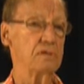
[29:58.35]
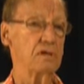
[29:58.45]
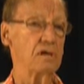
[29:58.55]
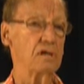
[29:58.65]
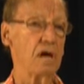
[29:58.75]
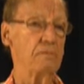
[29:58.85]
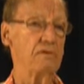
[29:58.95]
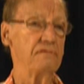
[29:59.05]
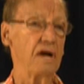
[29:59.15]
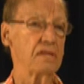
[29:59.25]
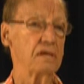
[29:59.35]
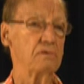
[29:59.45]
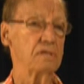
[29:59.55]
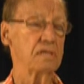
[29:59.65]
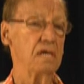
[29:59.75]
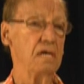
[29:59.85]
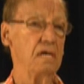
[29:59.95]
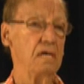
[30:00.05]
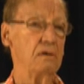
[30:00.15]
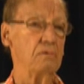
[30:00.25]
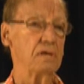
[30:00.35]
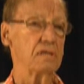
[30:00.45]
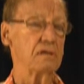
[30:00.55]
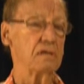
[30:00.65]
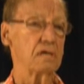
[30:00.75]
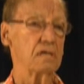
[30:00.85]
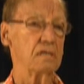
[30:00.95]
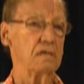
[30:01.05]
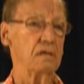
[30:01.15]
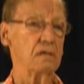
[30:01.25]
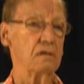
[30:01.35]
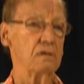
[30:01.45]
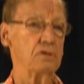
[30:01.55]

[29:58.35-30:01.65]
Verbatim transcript: Colonel Darby felt that with with